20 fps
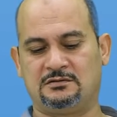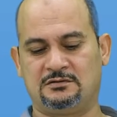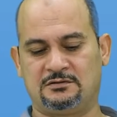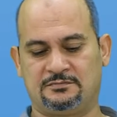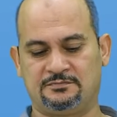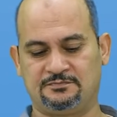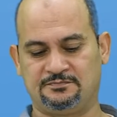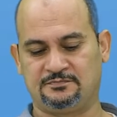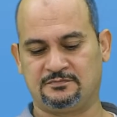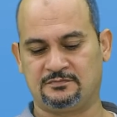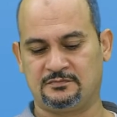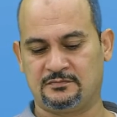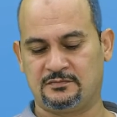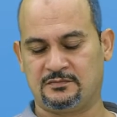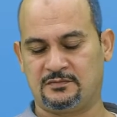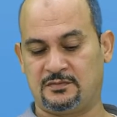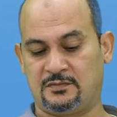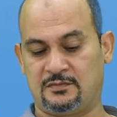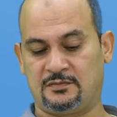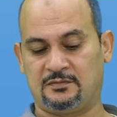to find
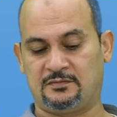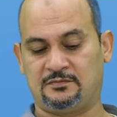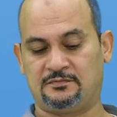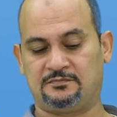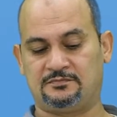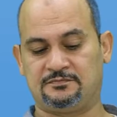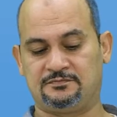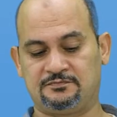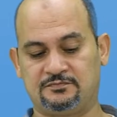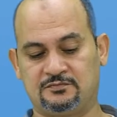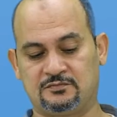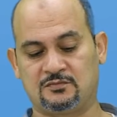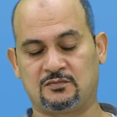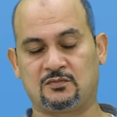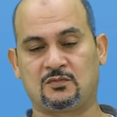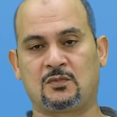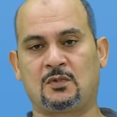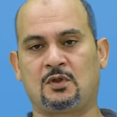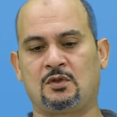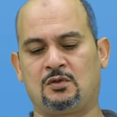the
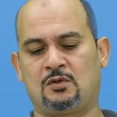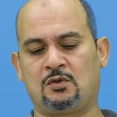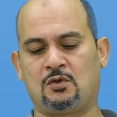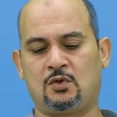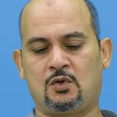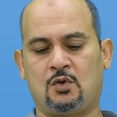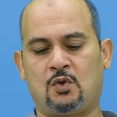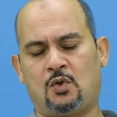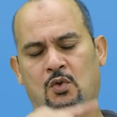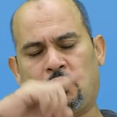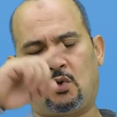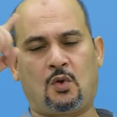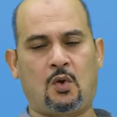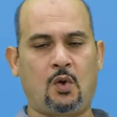suitable answer,